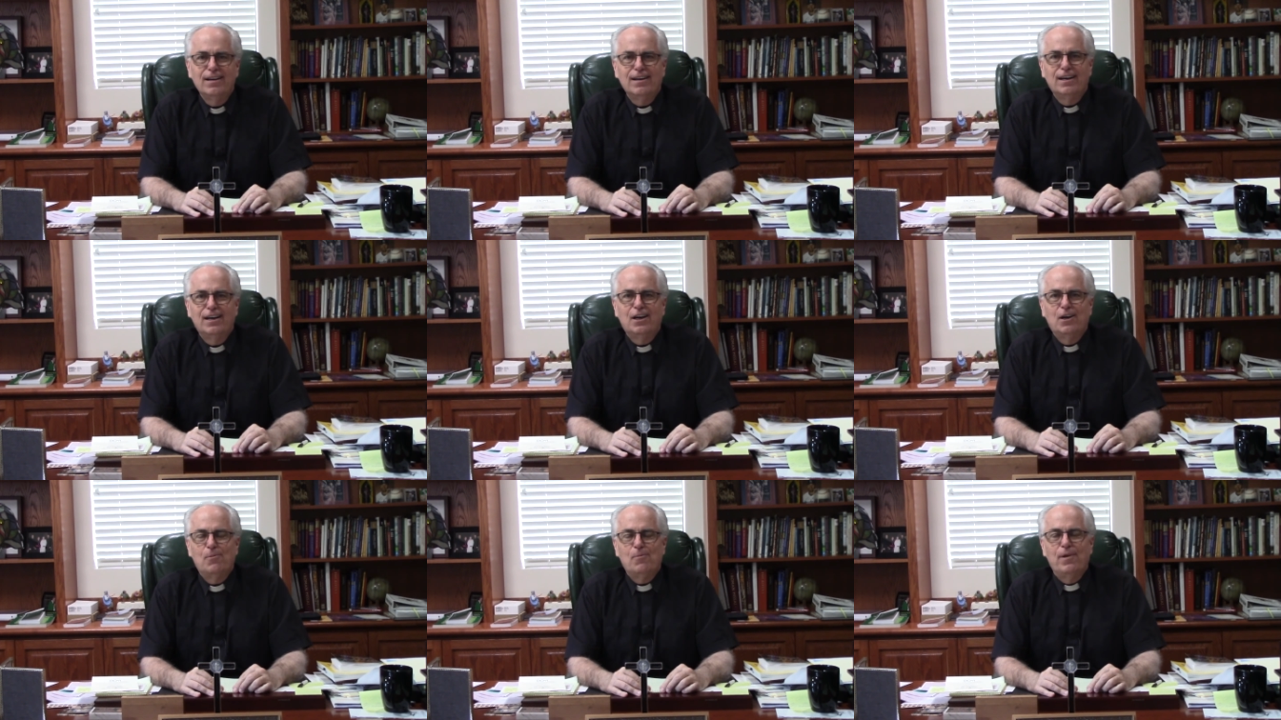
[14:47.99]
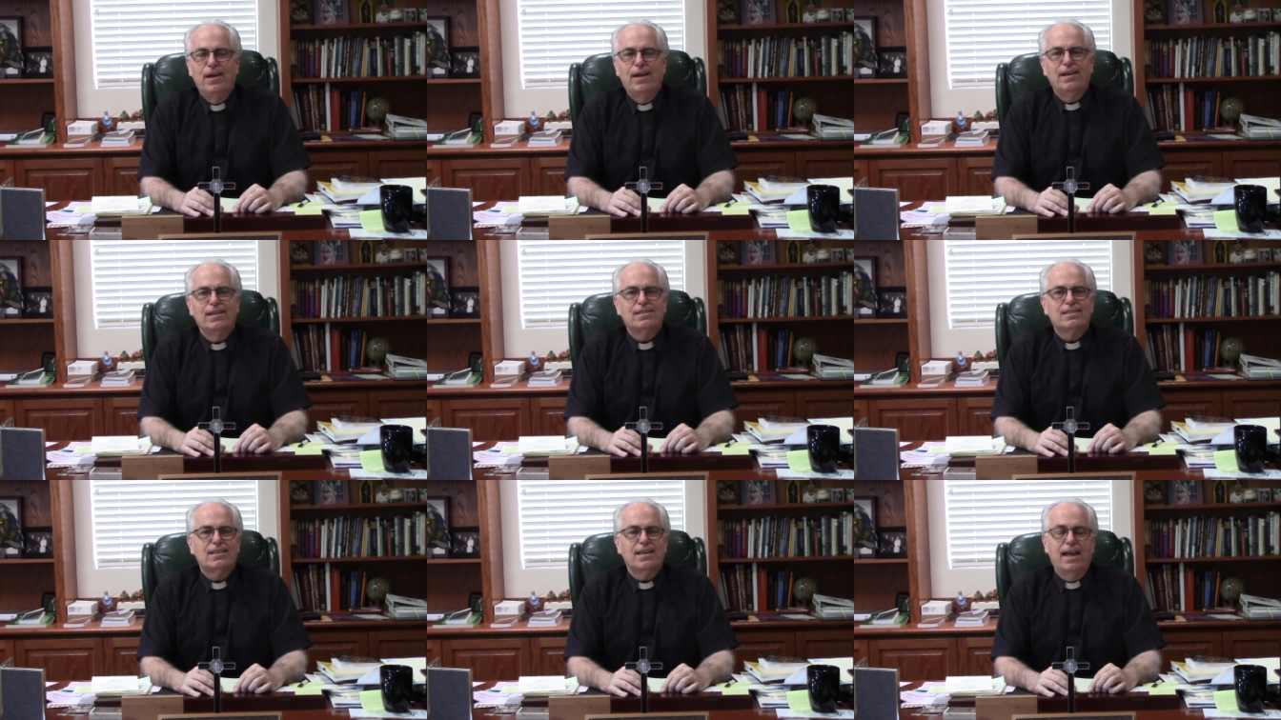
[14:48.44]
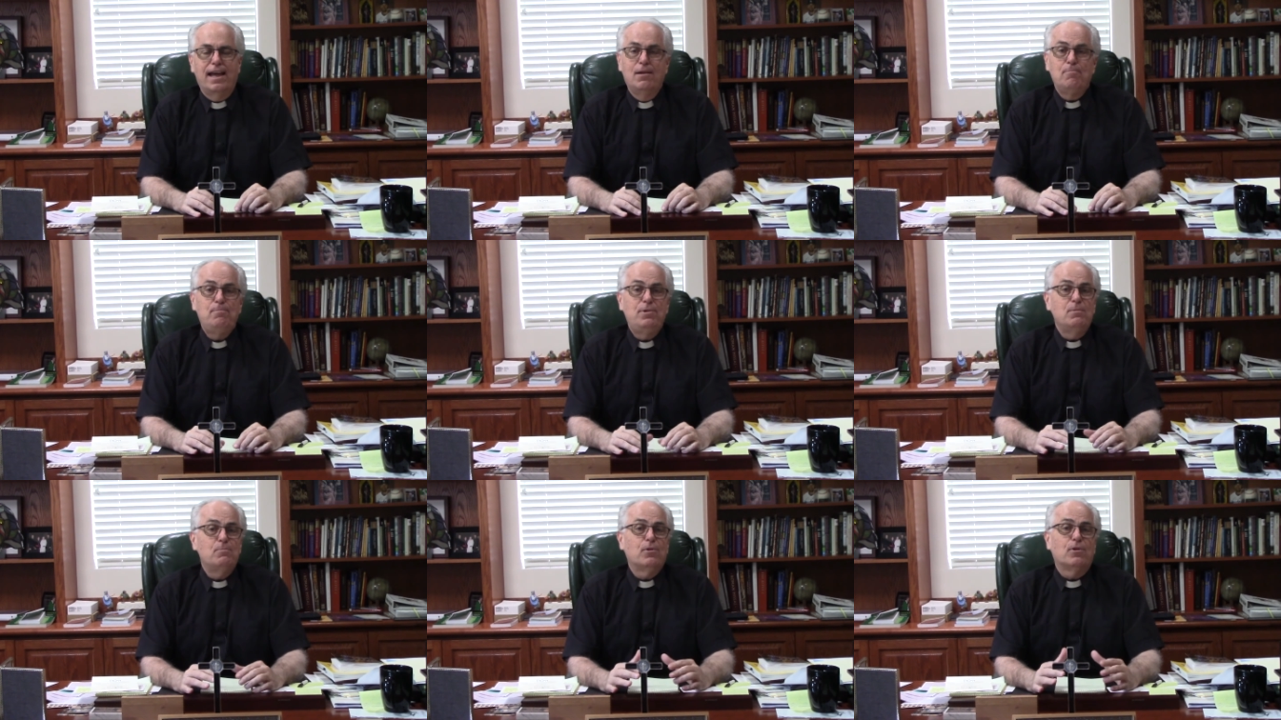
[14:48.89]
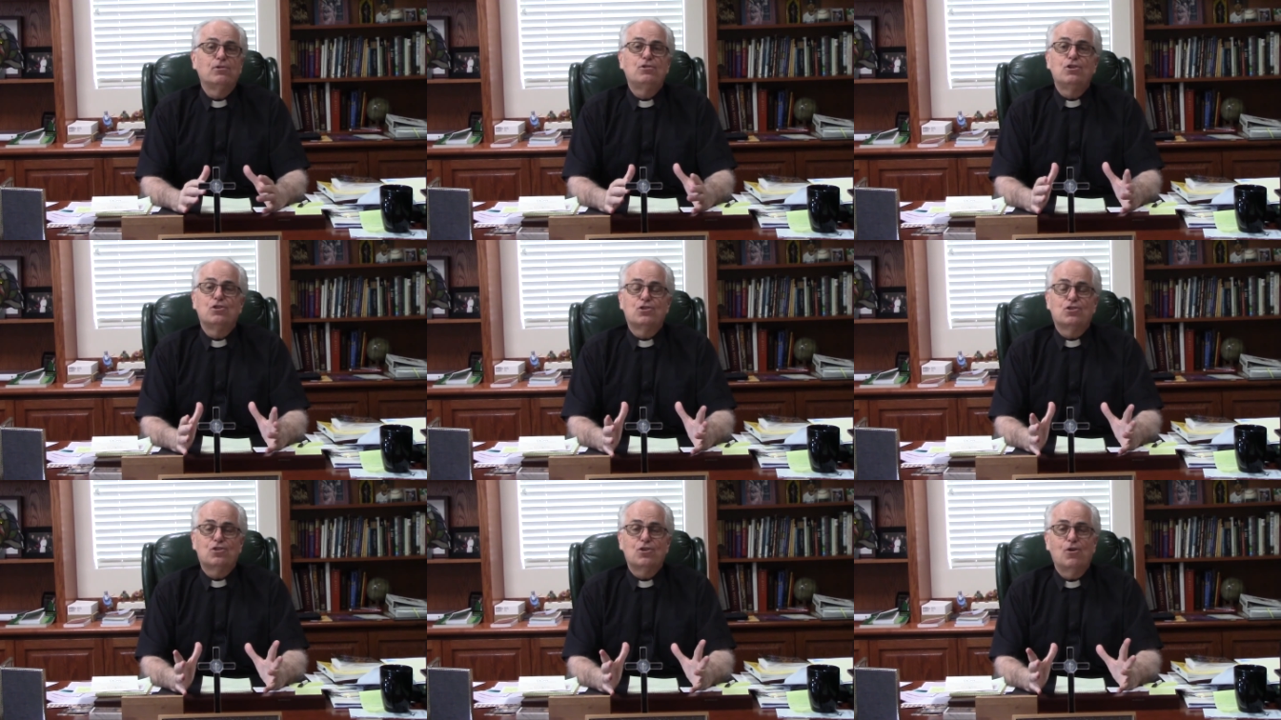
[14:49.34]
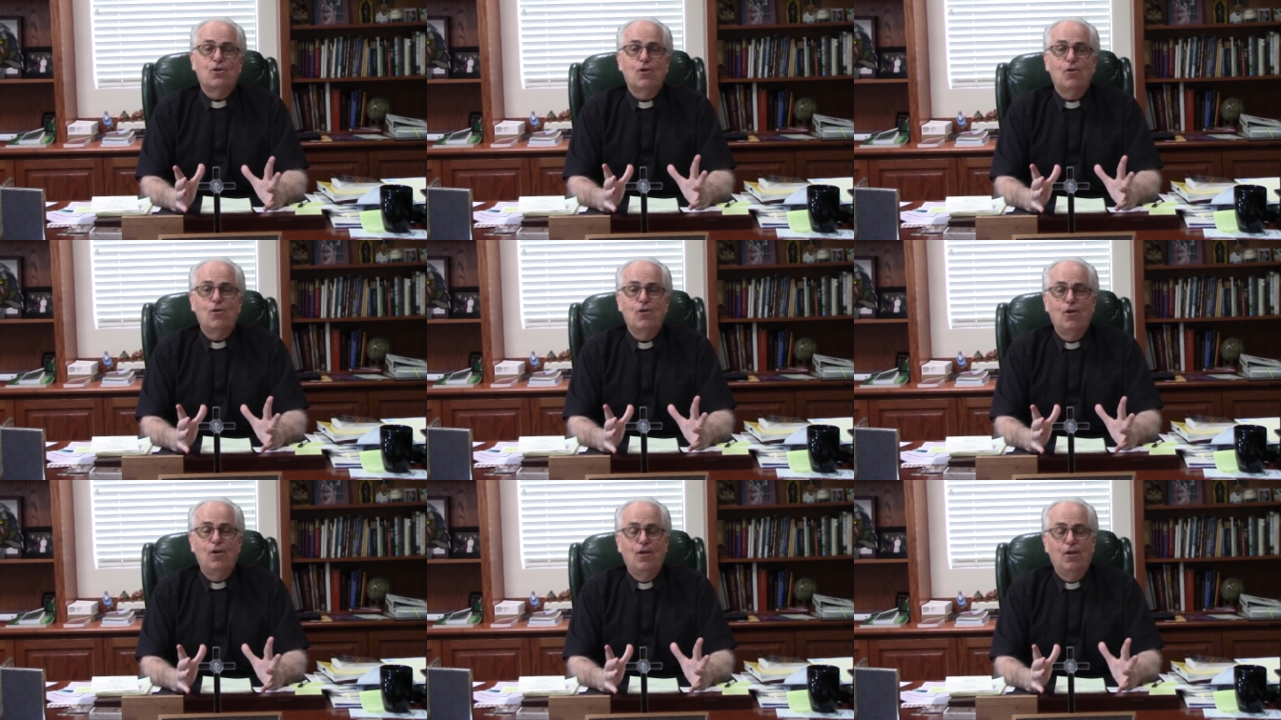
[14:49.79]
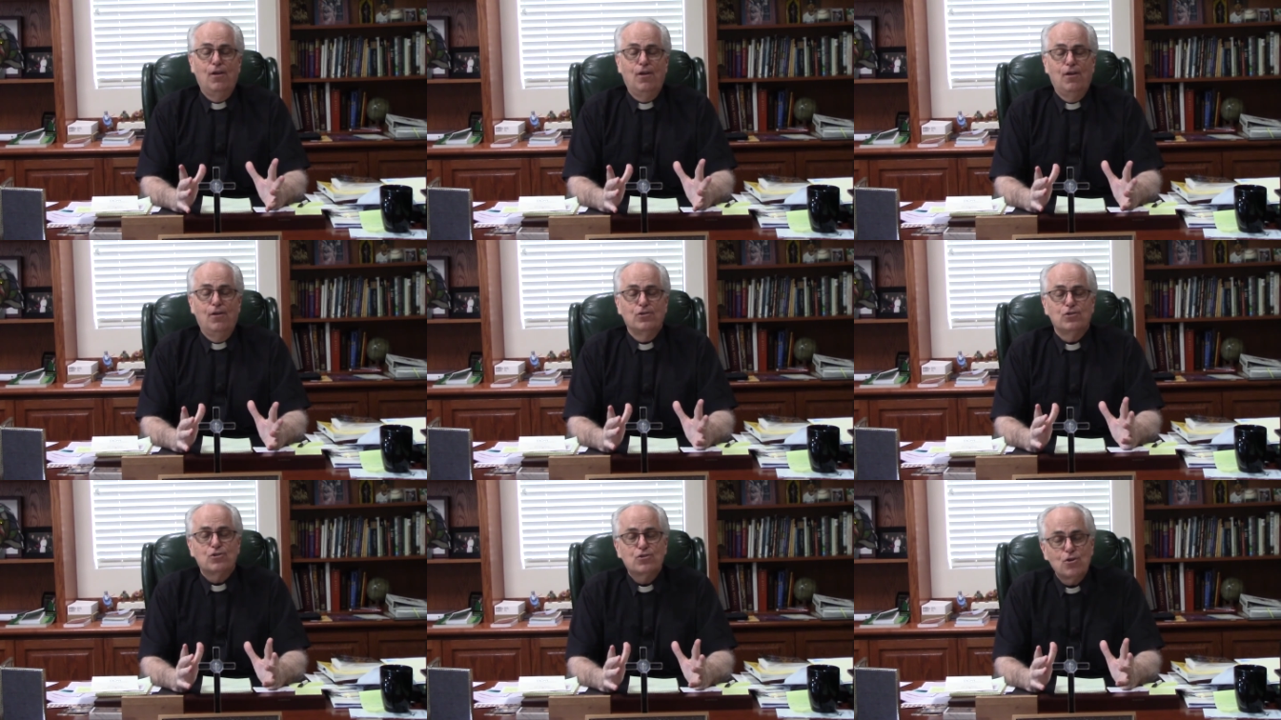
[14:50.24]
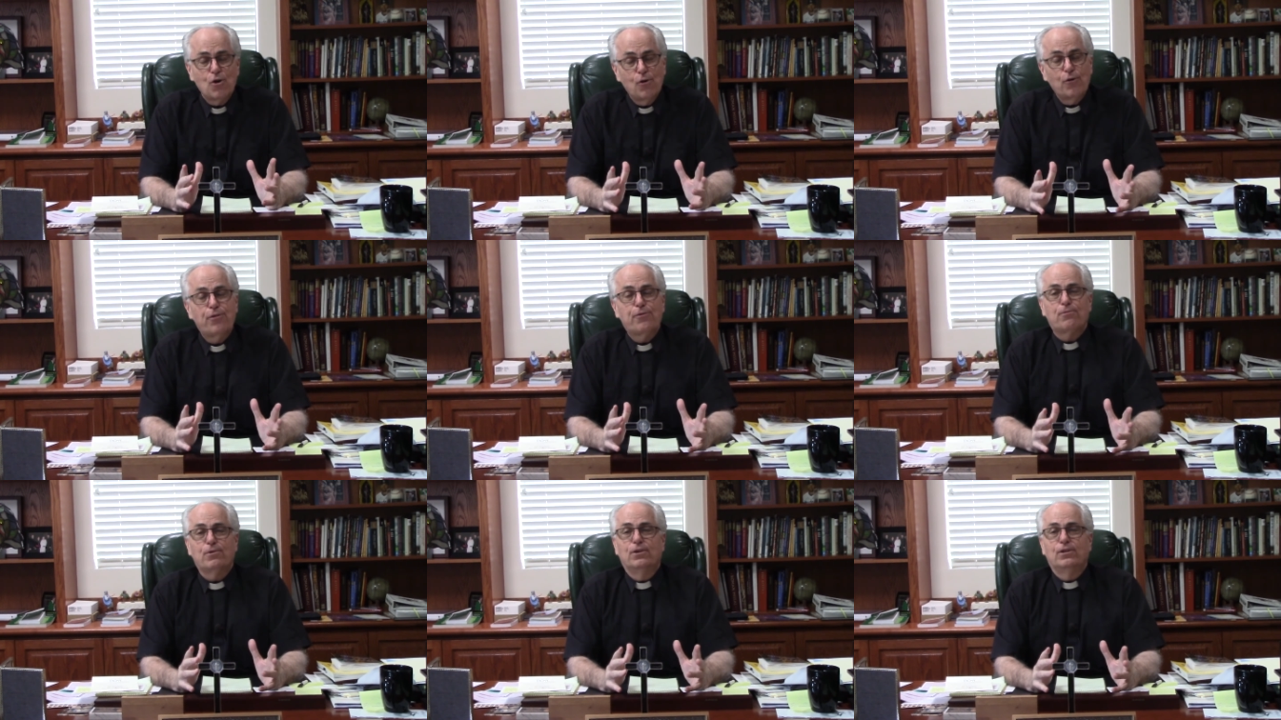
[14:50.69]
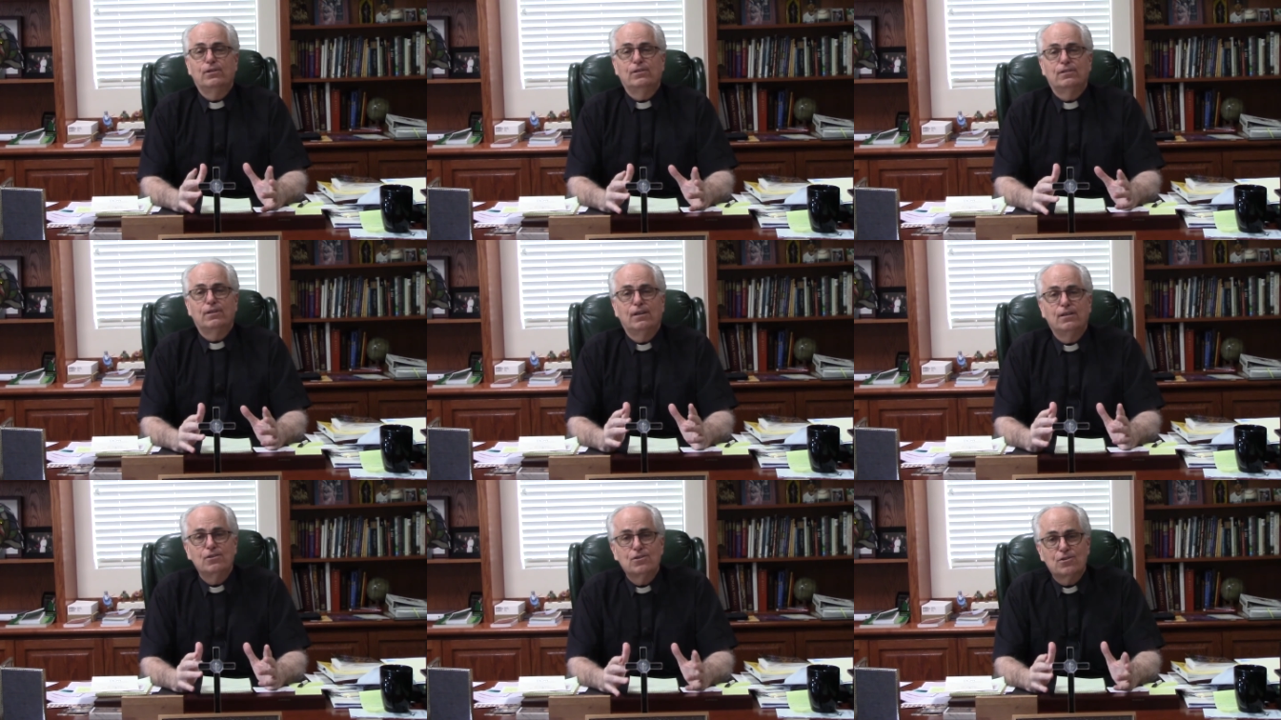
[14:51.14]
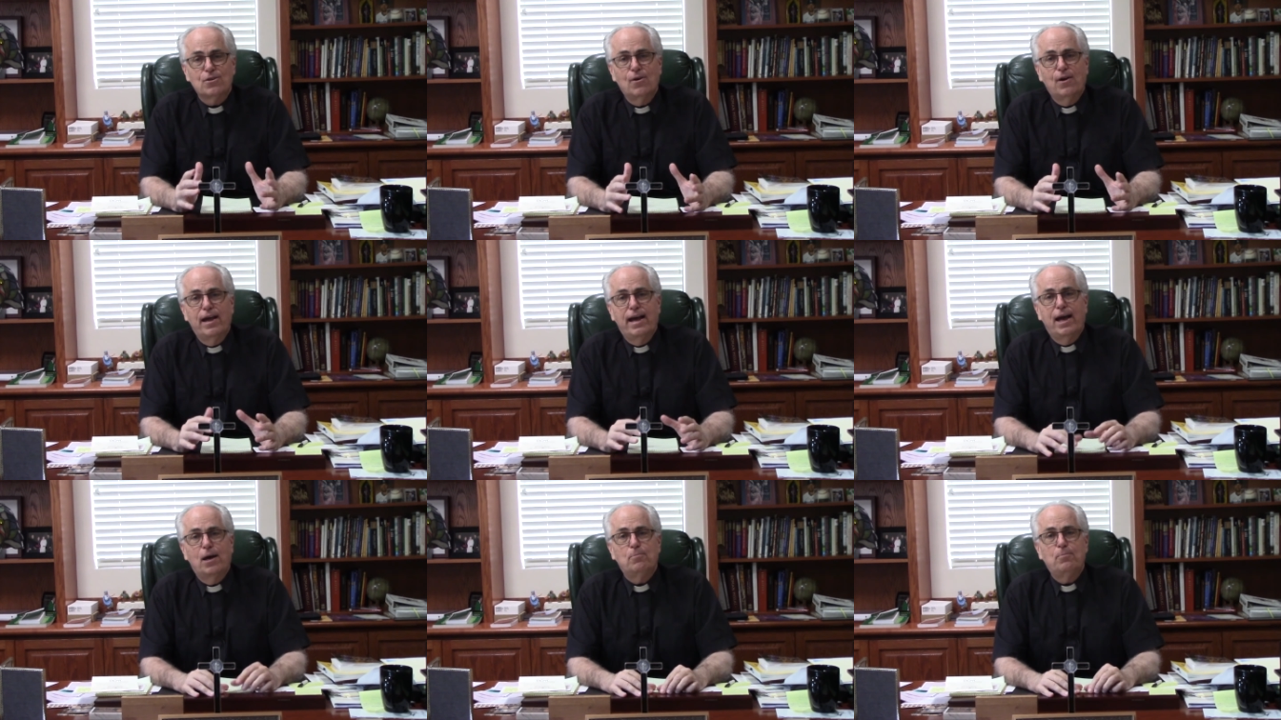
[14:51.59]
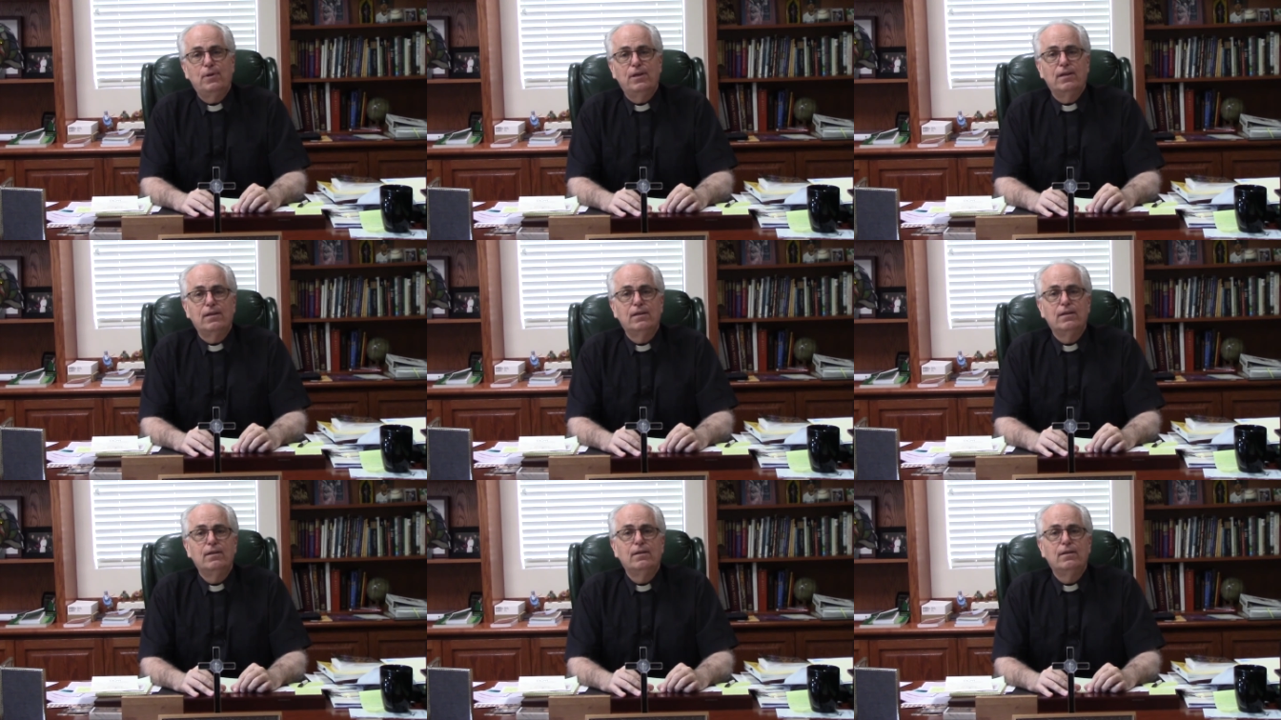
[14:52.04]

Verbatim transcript: Um, and, it's, and people are just so, so thrilled and so happy.